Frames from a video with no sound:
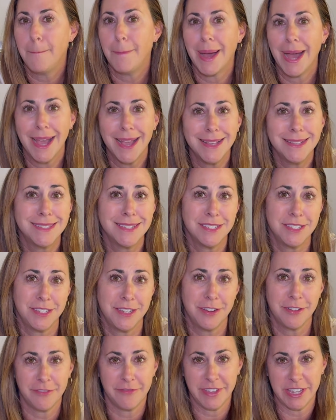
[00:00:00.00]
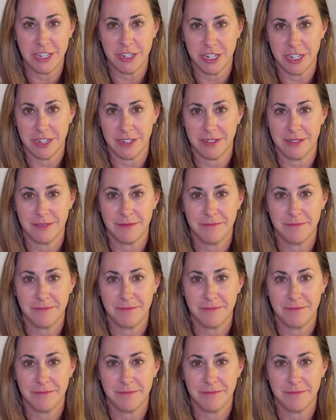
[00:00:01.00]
buys into your vision,